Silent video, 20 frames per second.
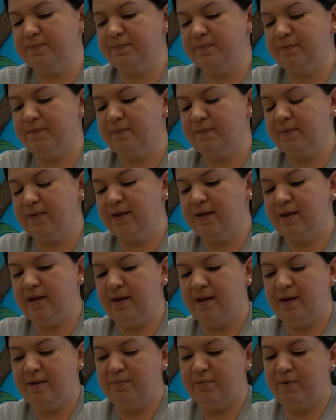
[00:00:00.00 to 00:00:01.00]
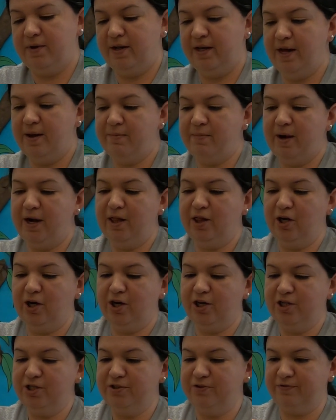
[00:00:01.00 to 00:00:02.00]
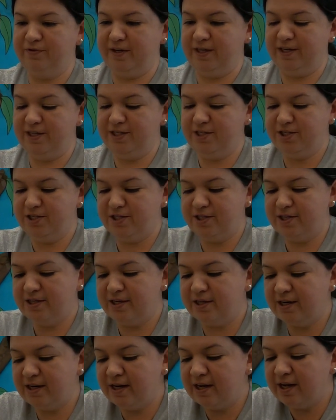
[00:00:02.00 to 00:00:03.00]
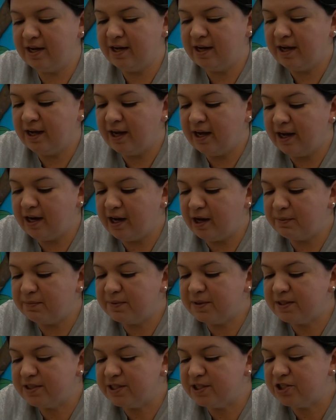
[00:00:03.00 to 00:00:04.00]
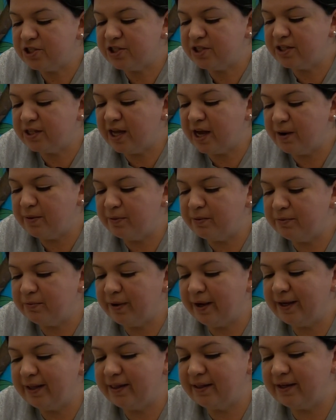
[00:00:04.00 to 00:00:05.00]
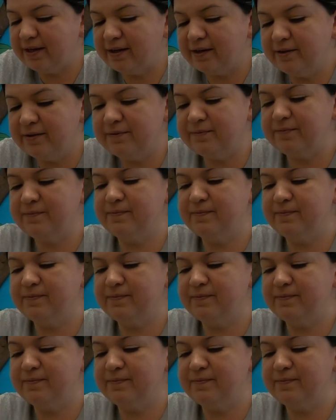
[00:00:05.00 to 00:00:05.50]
I'm going to get my large fish and I'll position that one right there.